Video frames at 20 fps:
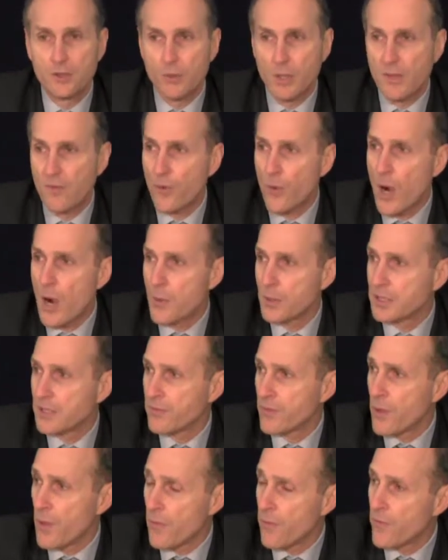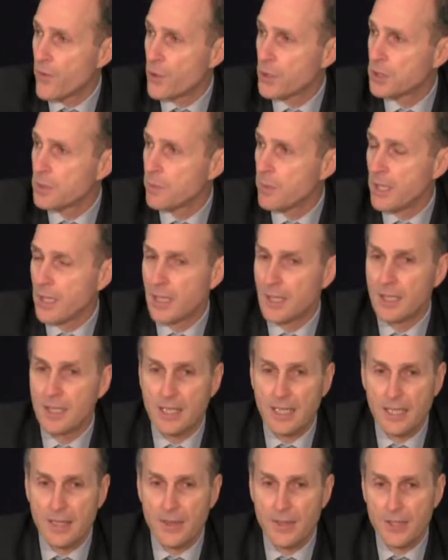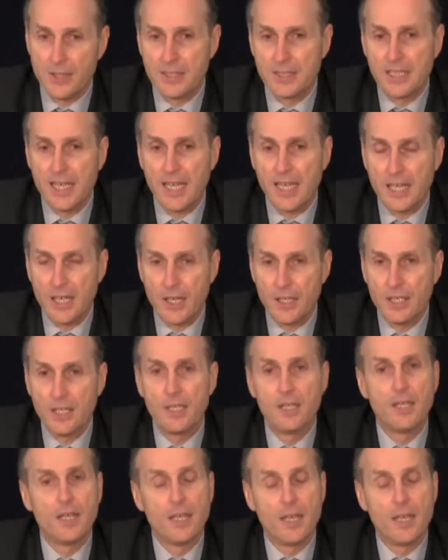twenty-four hours after the first pill and the second